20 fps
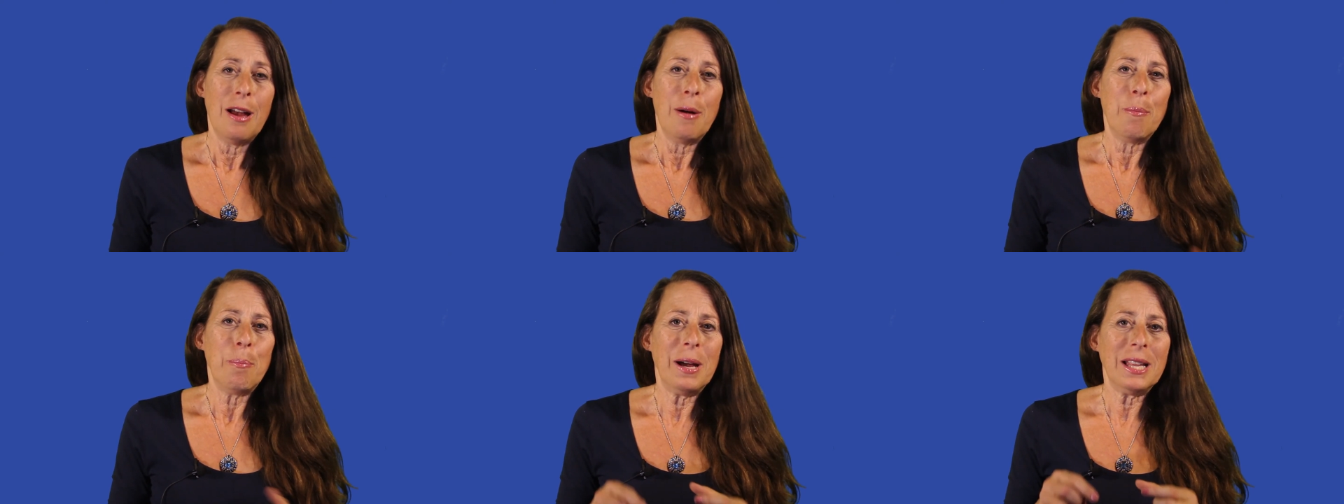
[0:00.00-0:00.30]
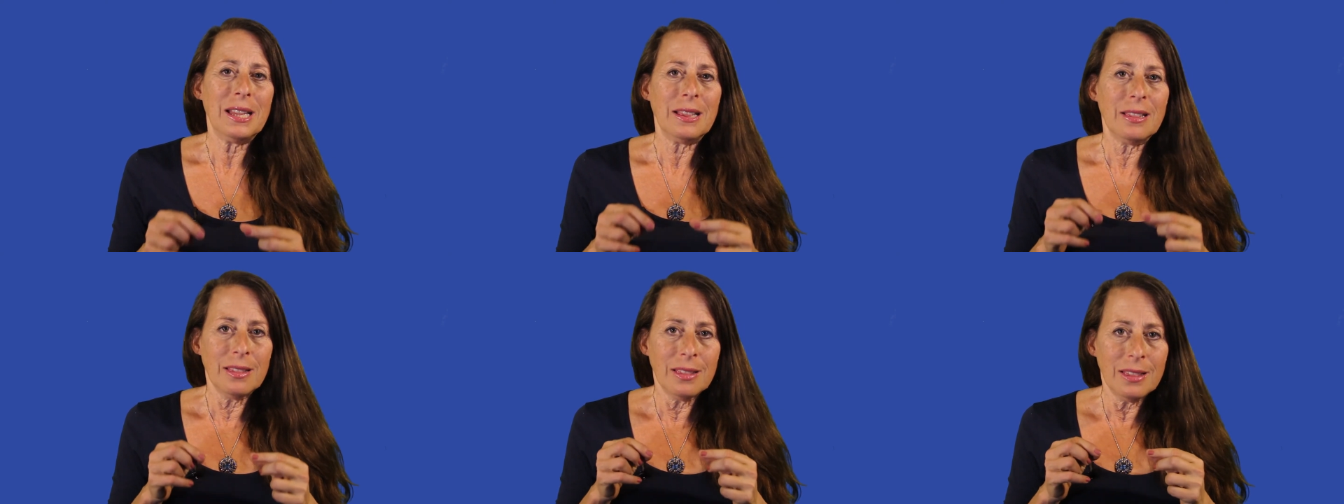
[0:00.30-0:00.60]

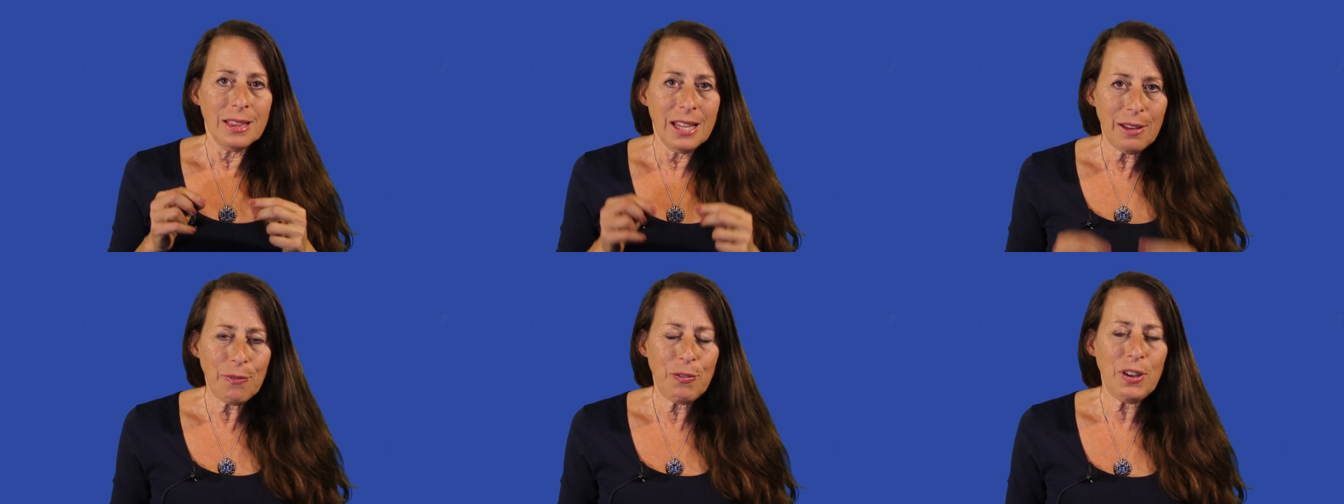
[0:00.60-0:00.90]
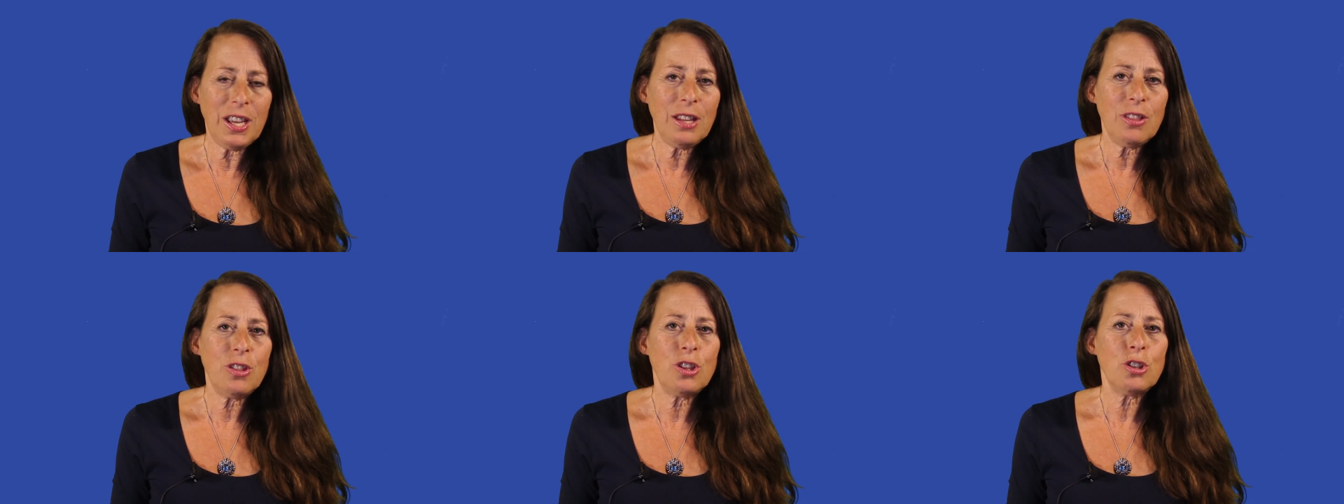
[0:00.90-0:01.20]
but
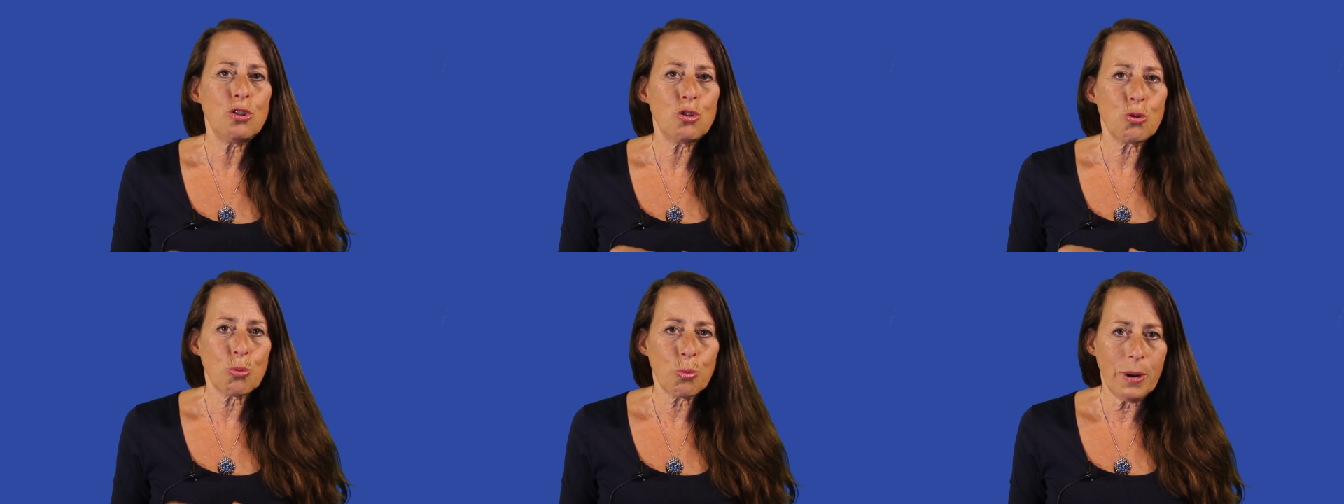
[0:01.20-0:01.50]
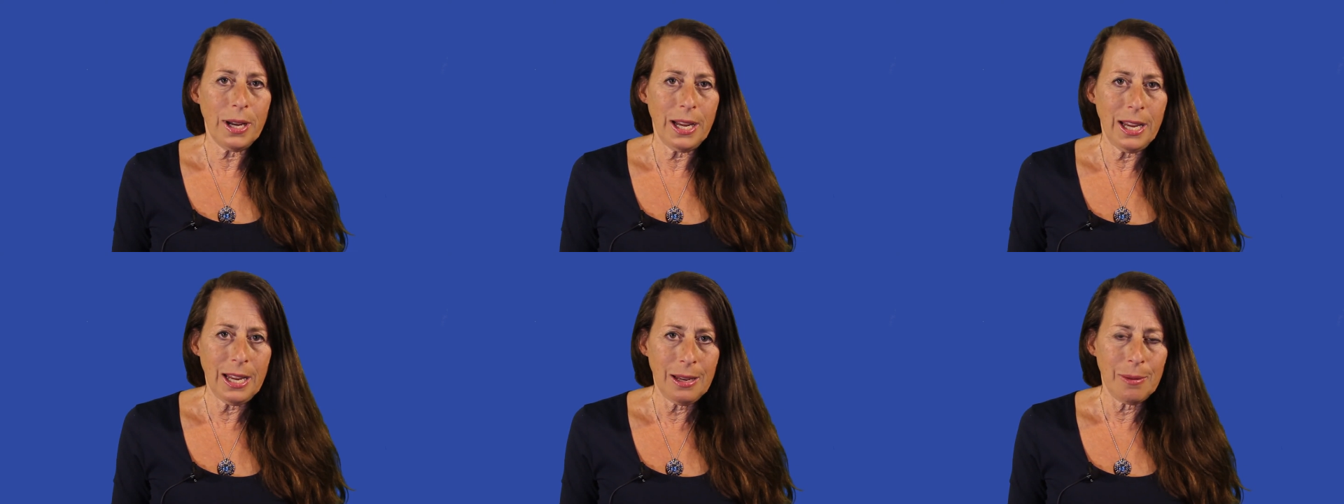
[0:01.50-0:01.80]
living the
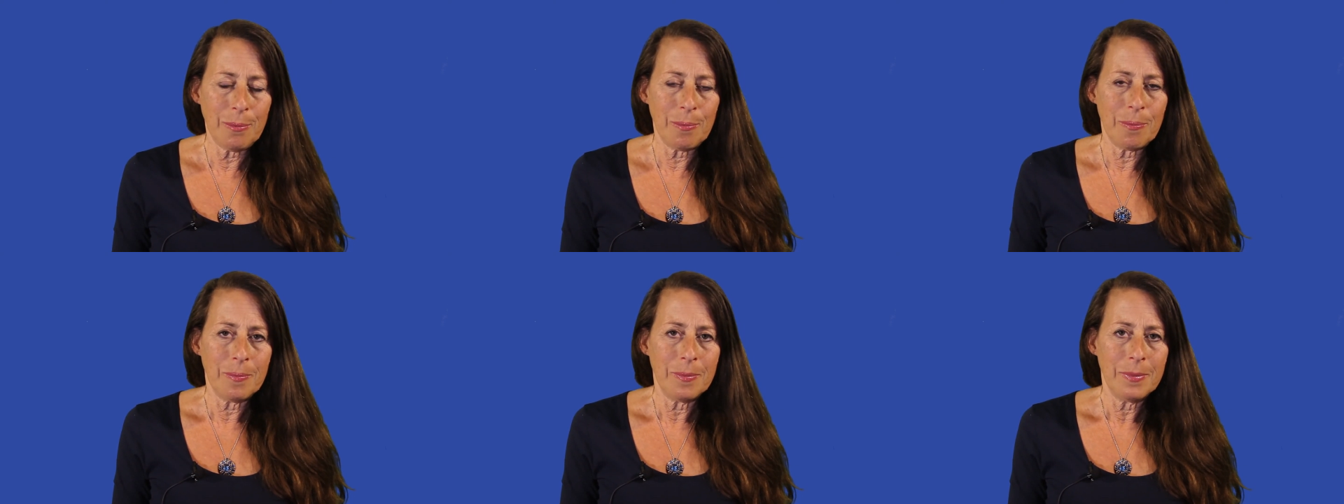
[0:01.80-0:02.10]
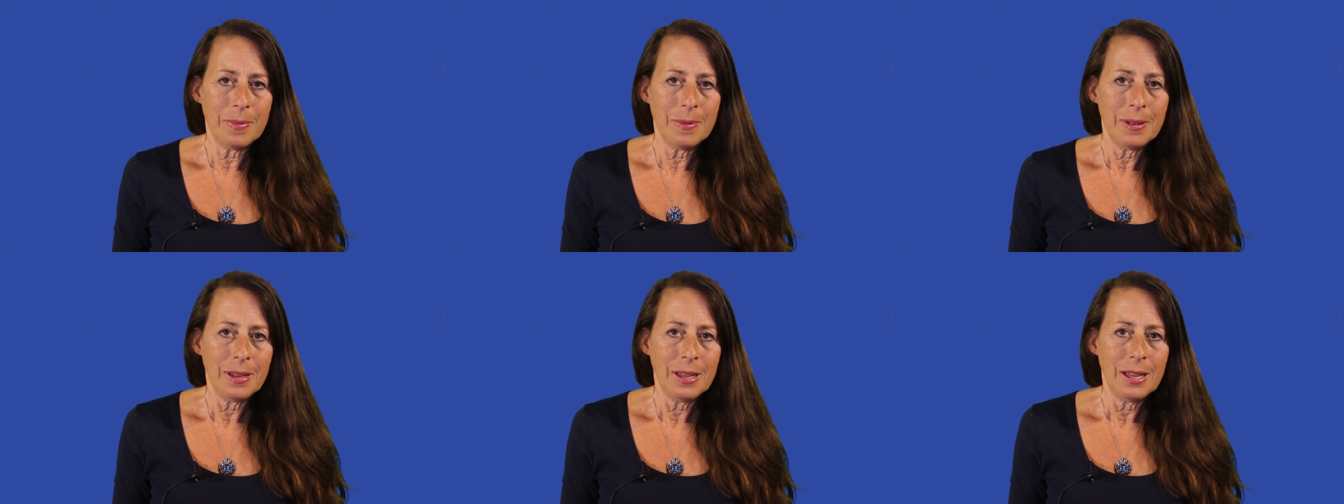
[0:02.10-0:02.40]
dream
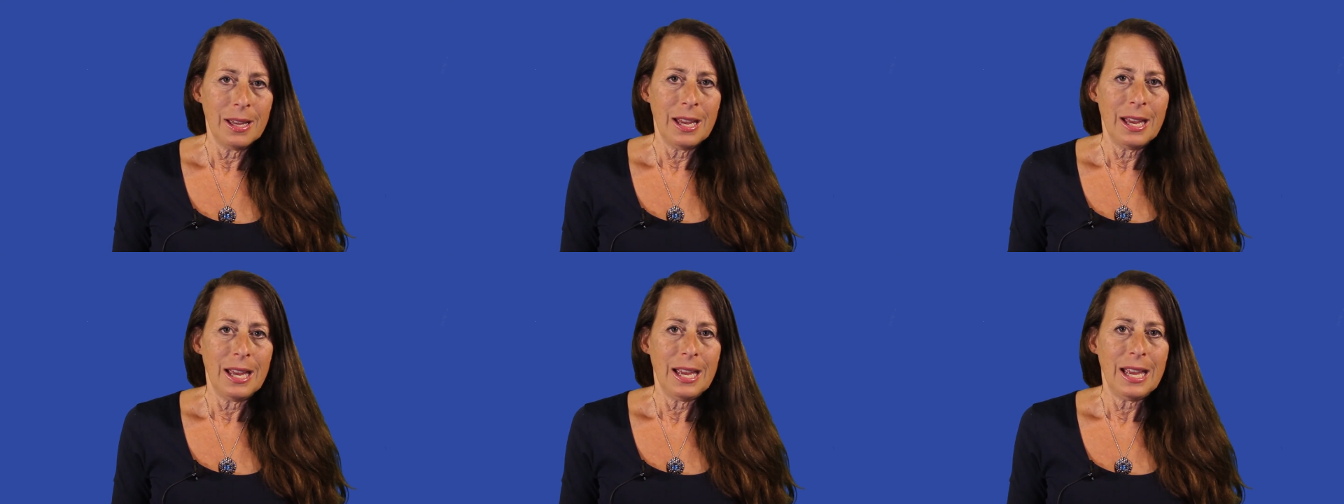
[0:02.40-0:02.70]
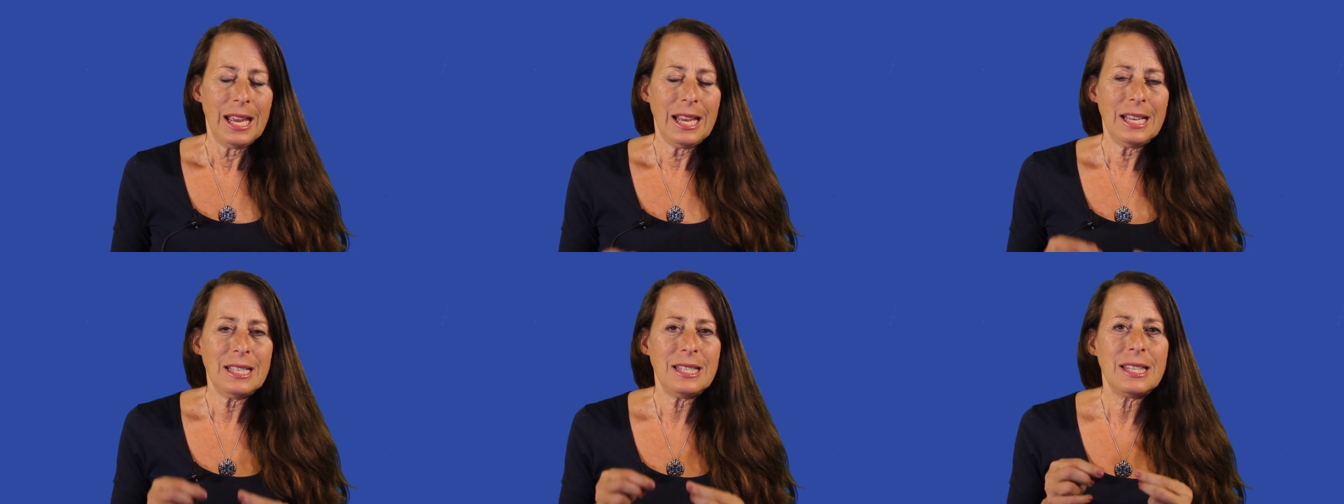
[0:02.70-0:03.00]

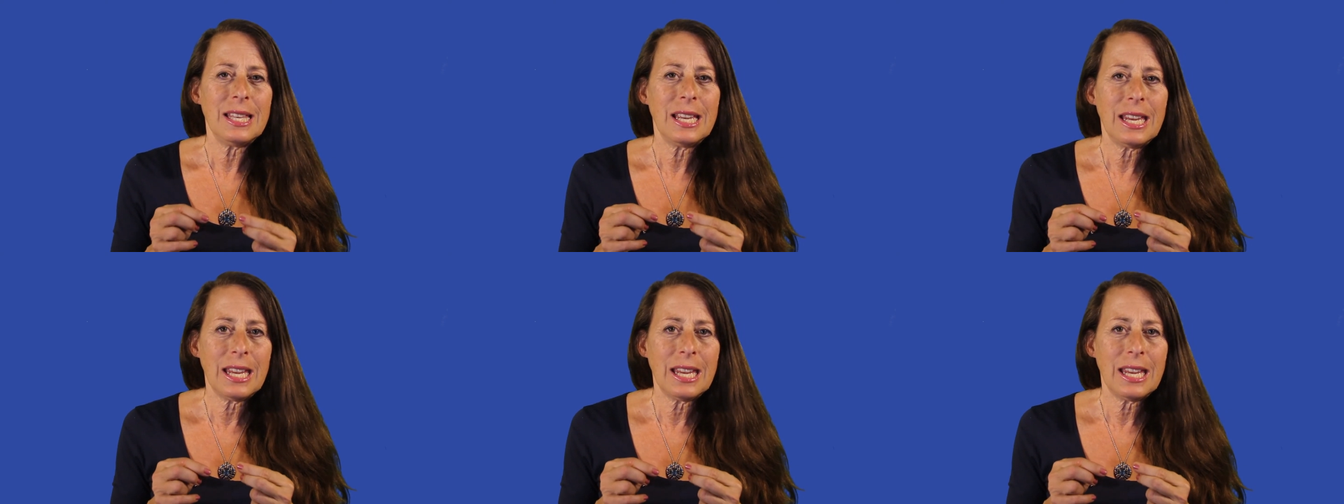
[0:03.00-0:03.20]
is the